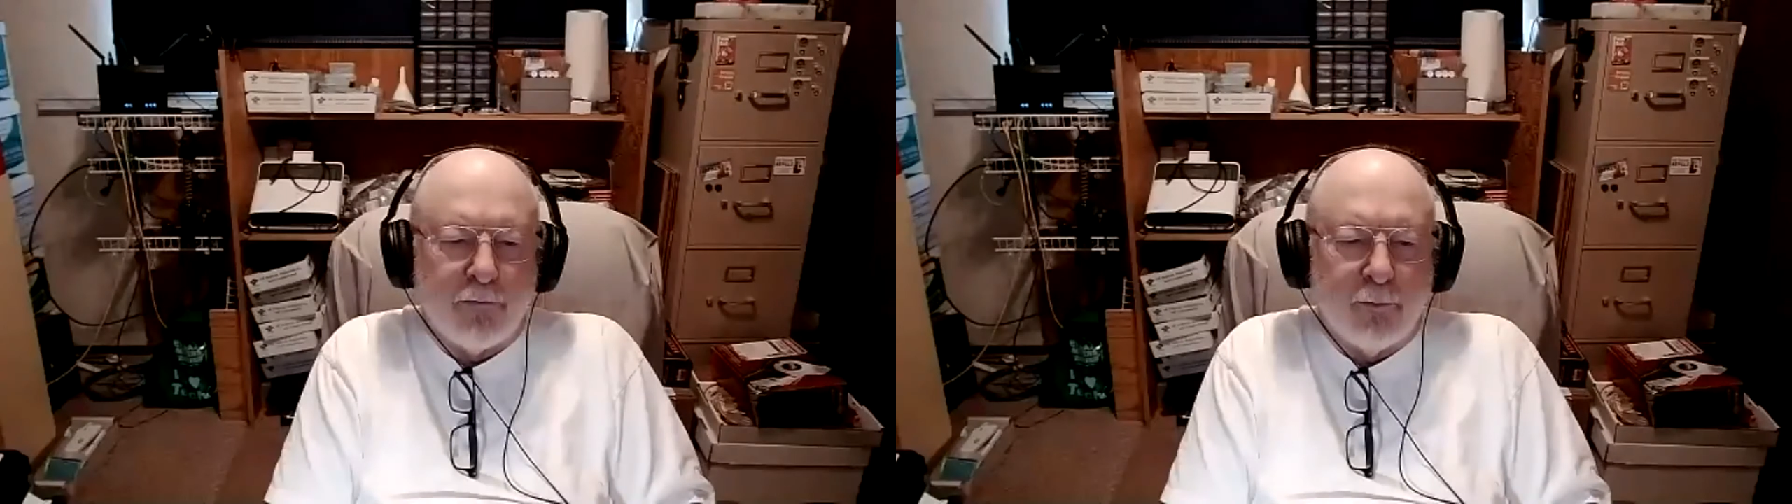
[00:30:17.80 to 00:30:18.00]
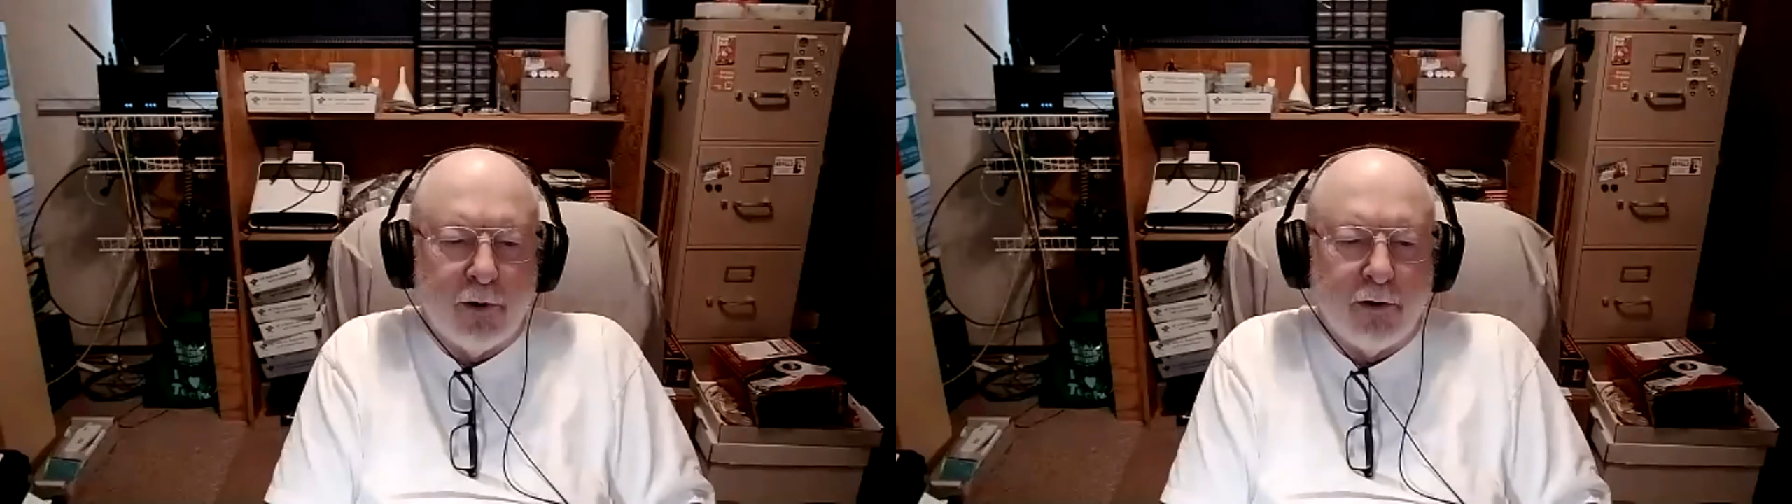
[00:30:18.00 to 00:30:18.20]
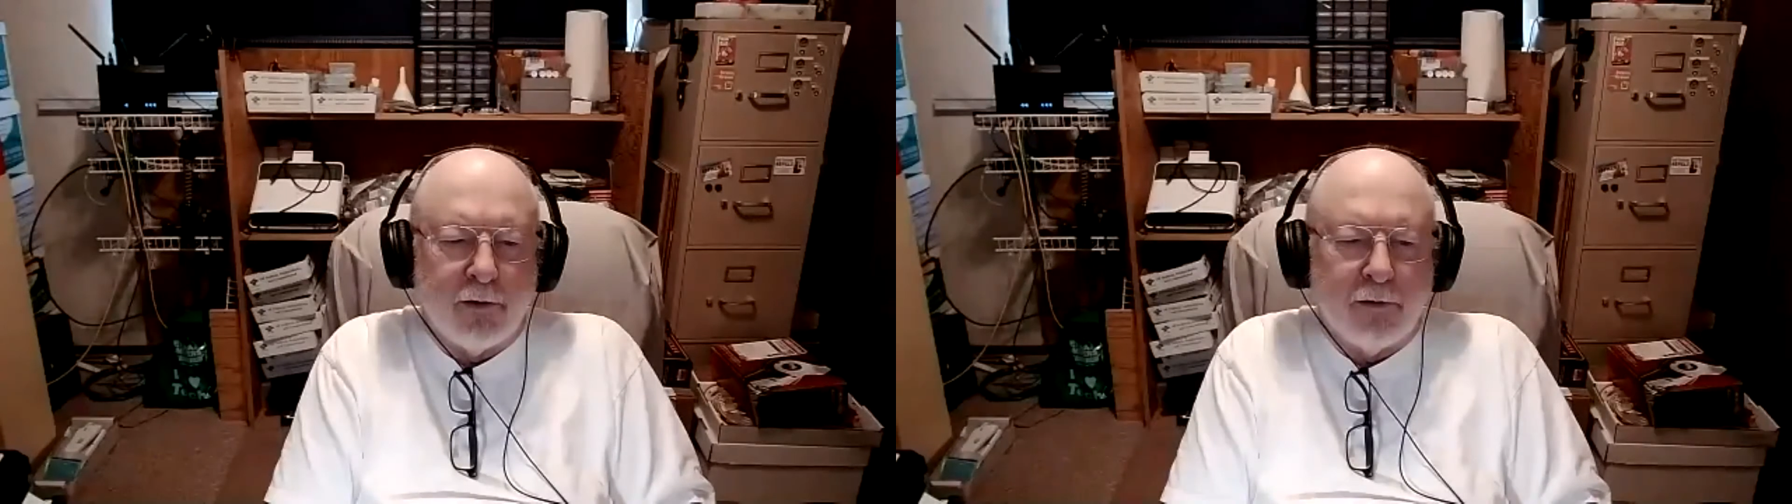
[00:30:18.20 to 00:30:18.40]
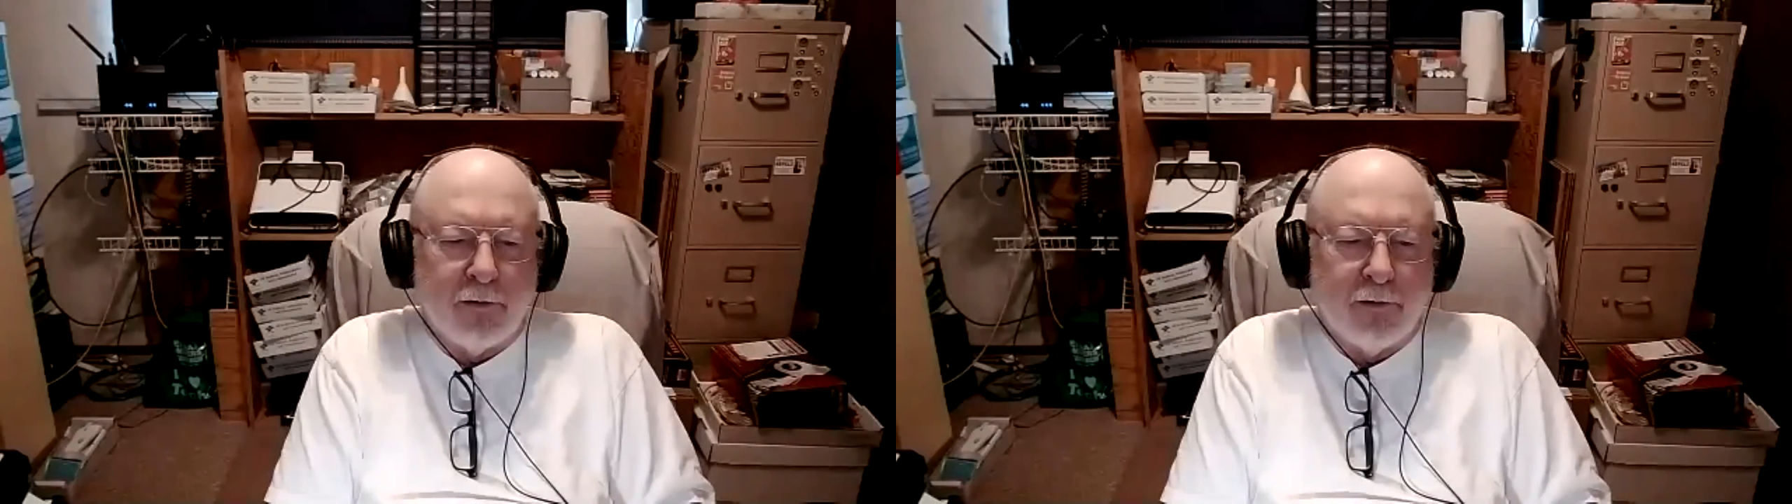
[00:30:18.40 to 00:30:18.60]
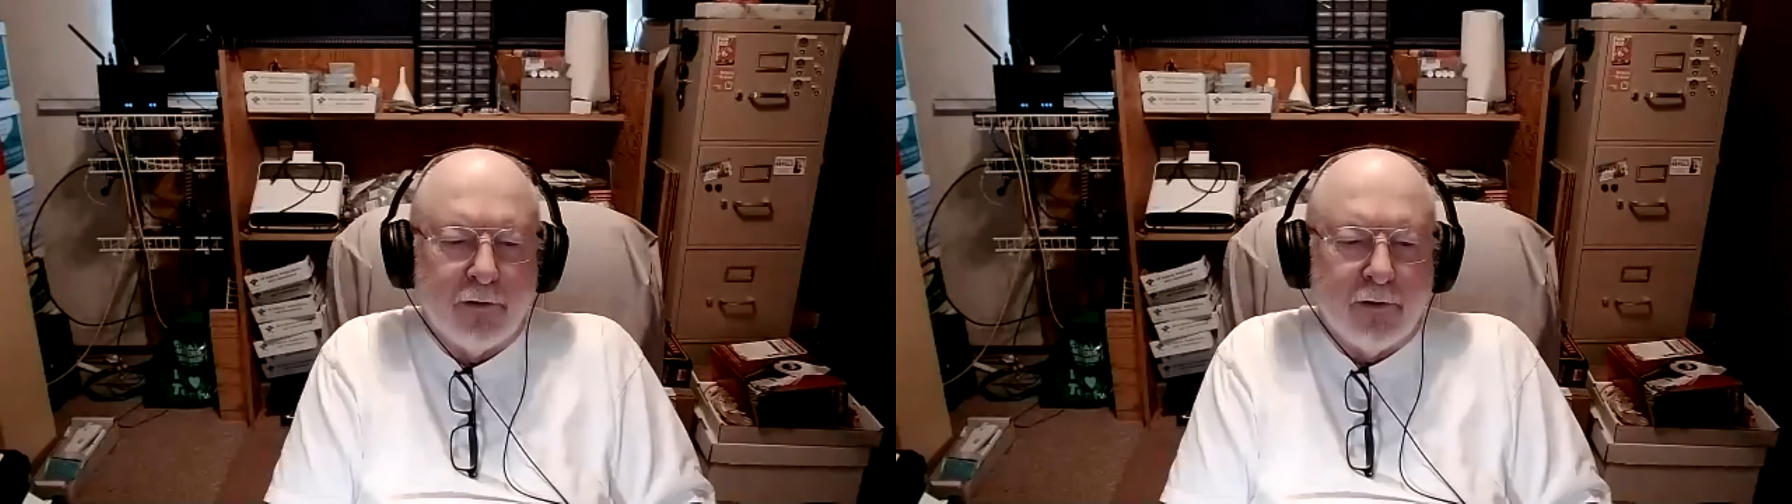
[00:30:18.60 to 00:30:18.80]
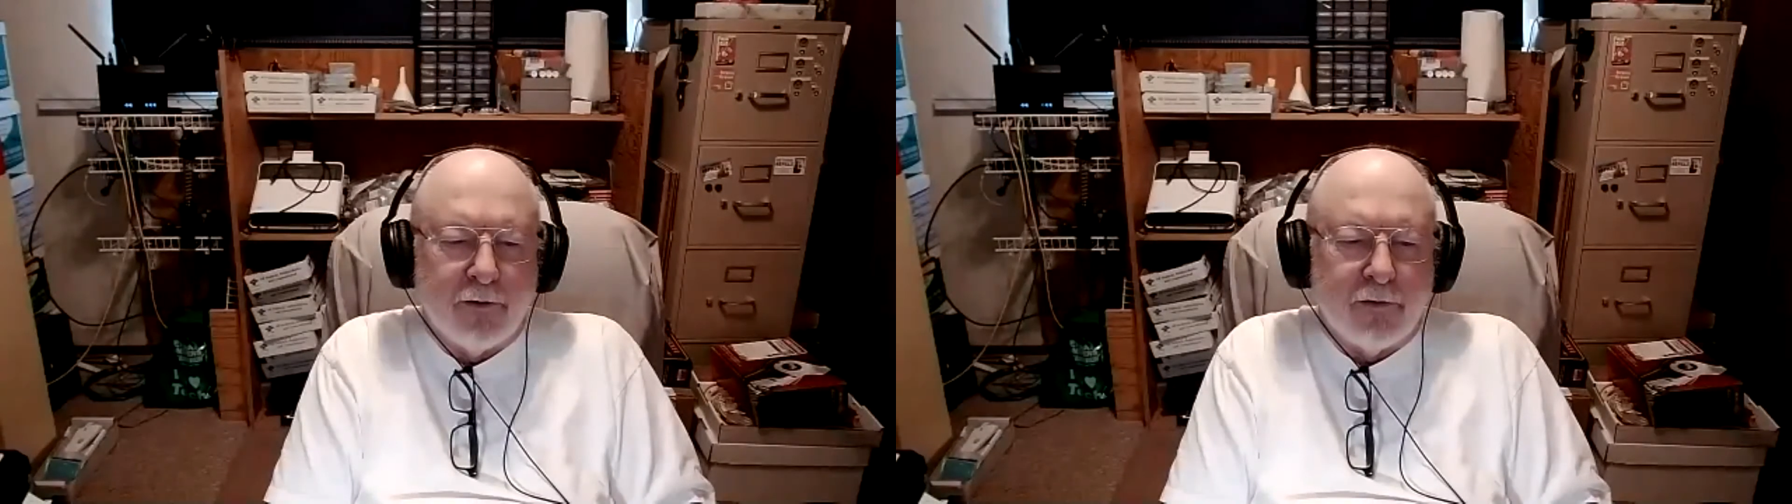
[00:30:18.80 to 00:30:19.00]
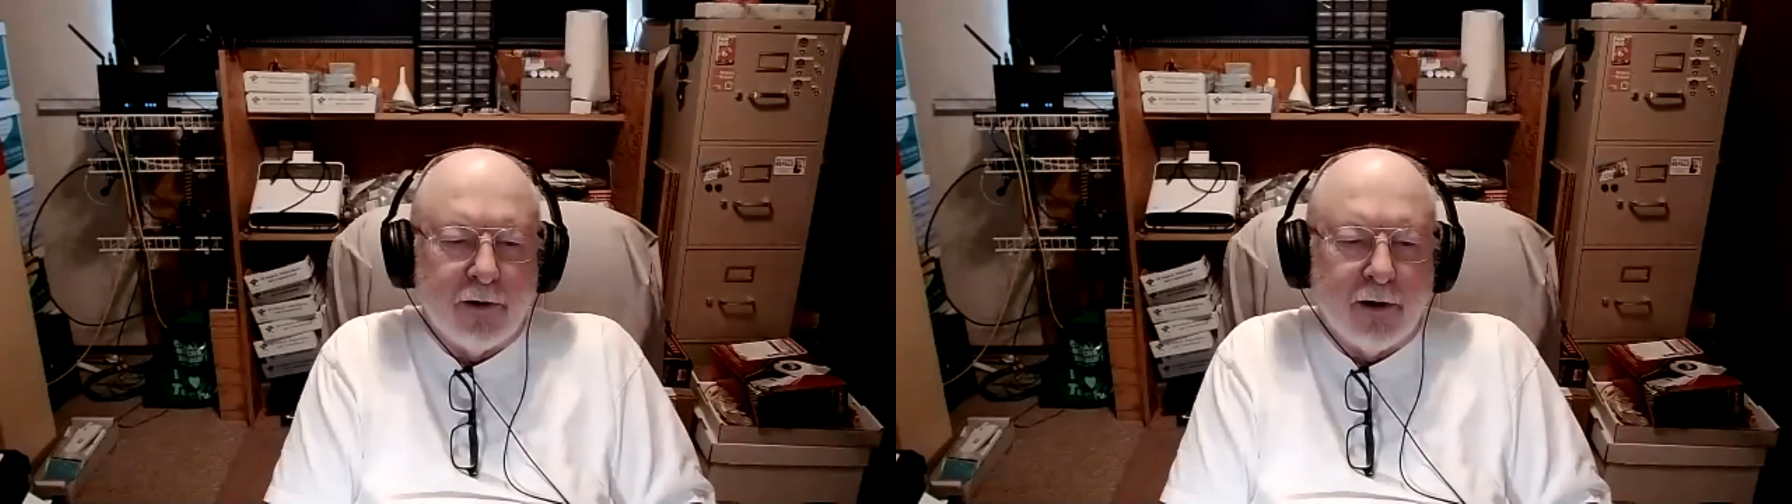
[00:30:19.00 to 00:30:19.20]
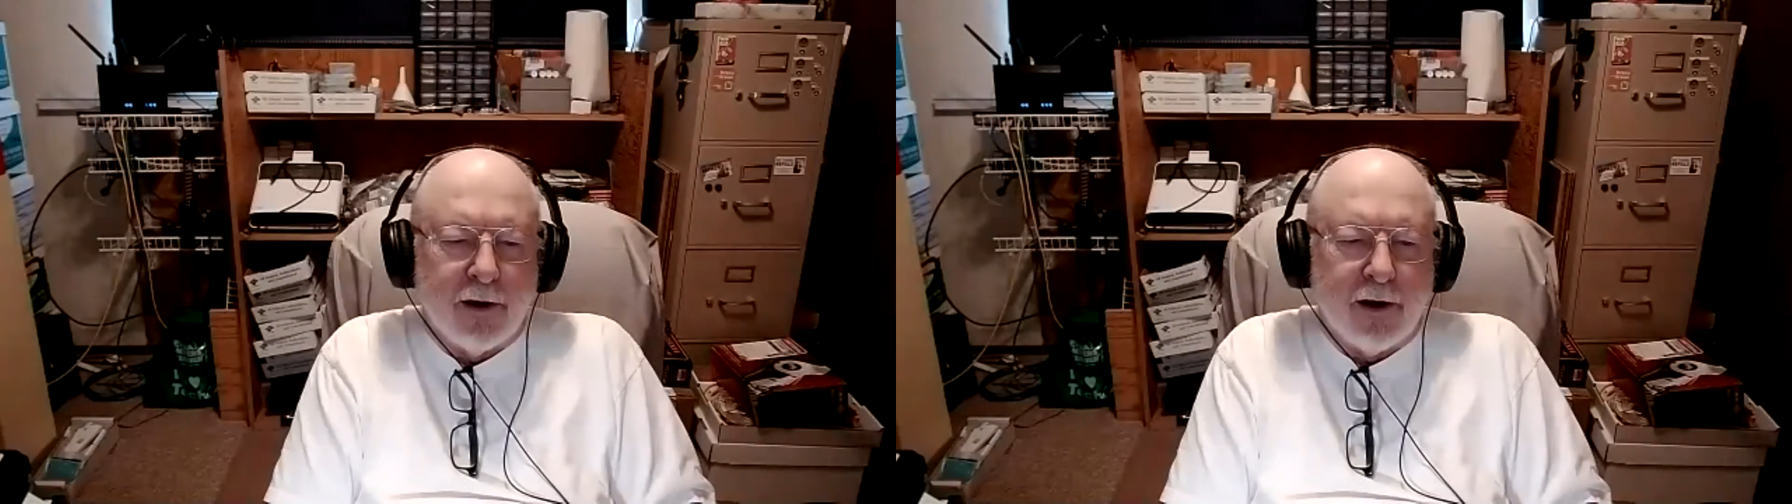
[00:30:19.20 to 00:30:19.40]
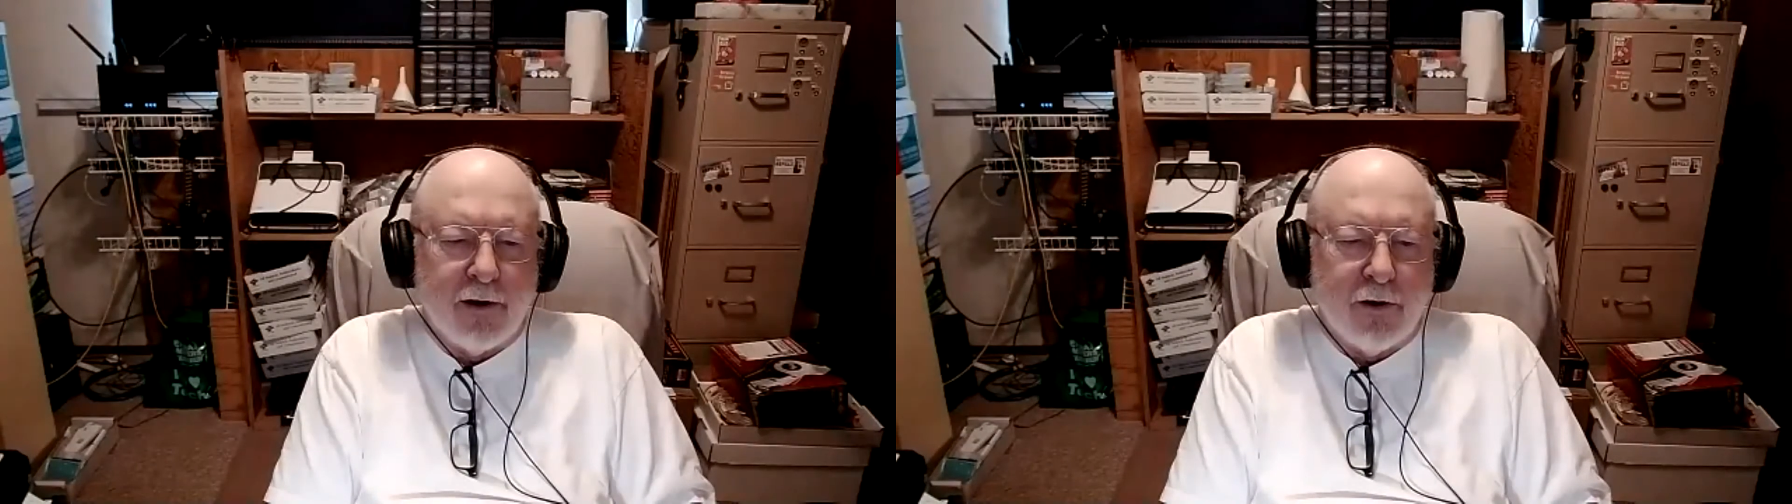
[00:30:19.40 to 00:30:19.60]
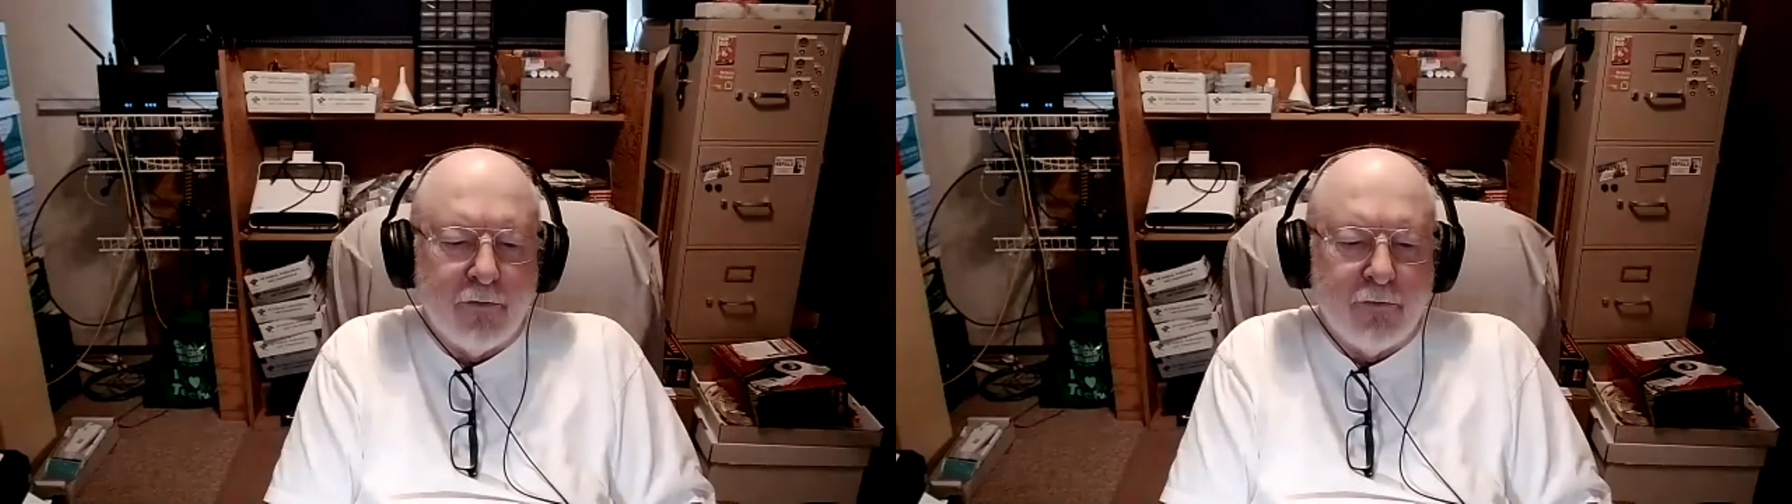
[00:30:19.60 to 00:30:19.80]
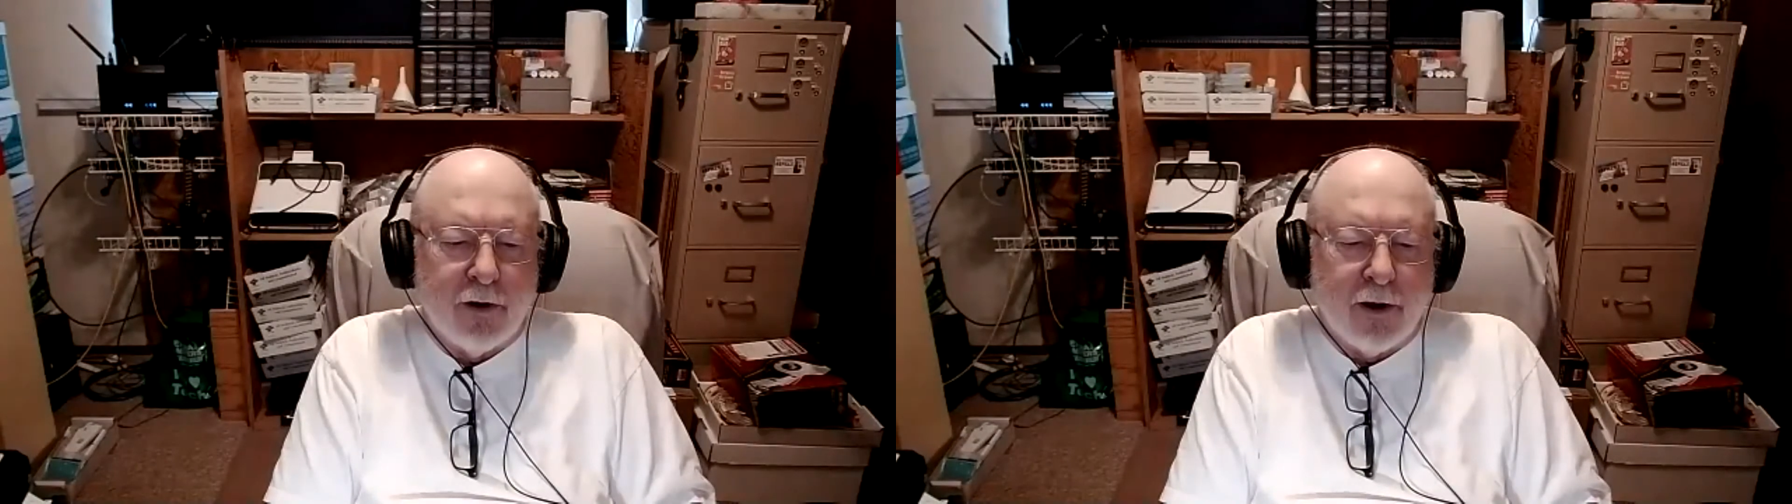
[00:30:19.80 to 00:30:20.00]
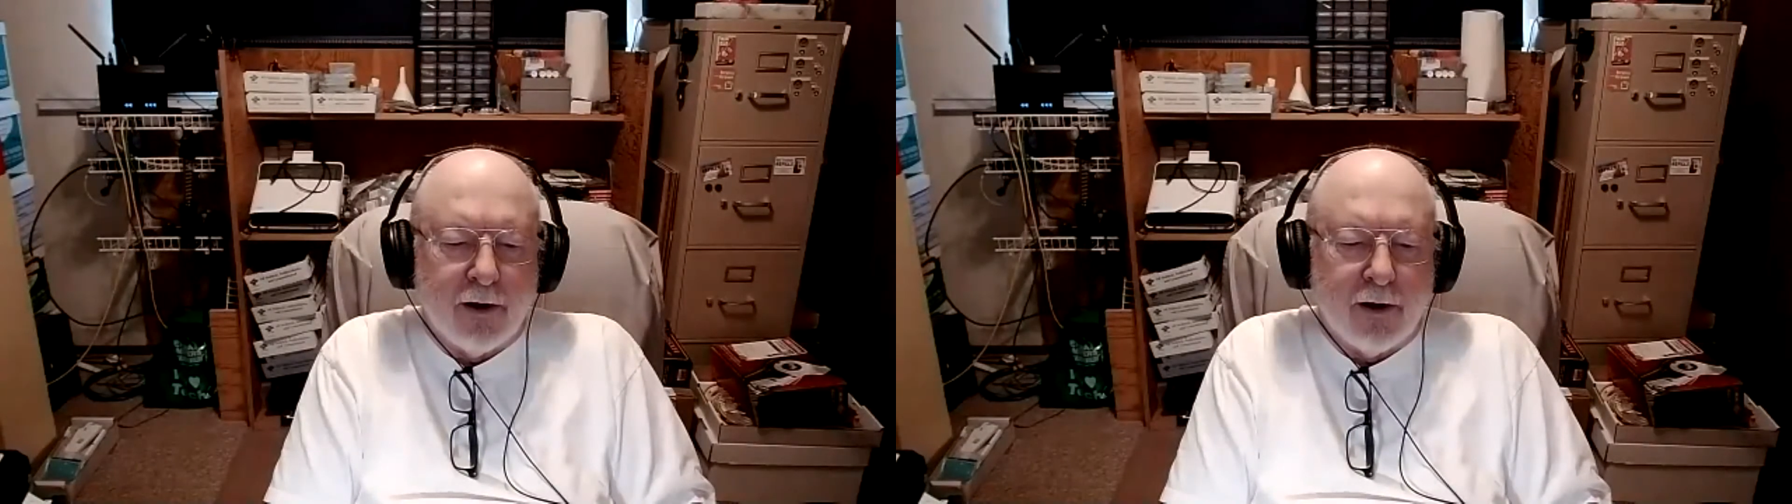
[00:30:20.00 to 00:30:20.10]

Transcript: there. The land you've got,